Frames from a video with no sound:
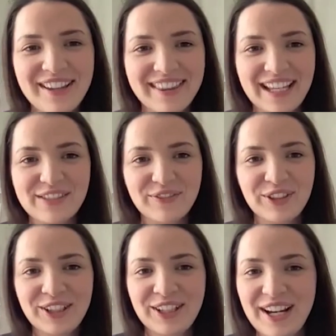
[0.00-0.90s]
thanks
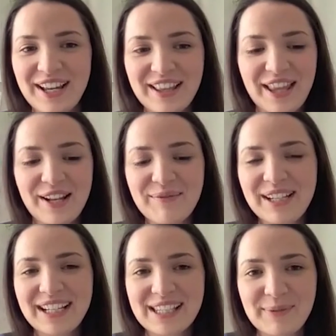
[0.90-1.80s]
for letting
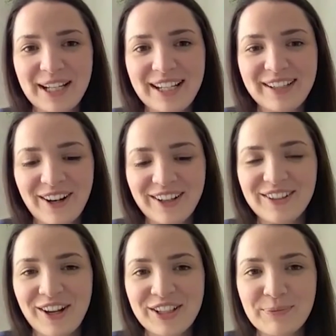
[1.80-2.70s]
me explain our
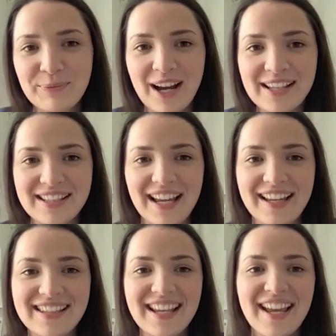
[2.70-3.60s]
launch
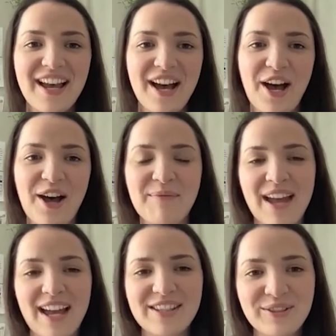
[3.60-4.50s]
process.
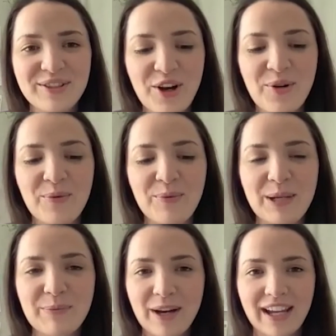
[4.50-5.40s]
As you know,
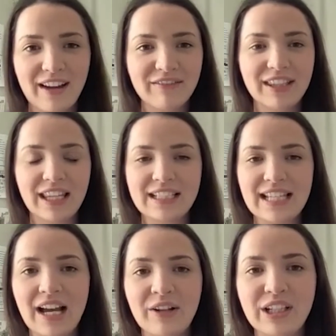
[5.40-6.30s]
we break everything
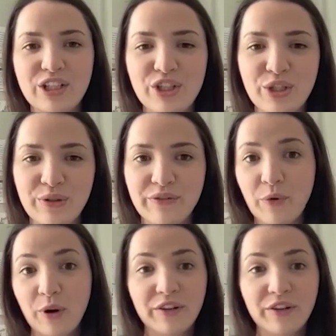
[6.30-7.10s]
down into 4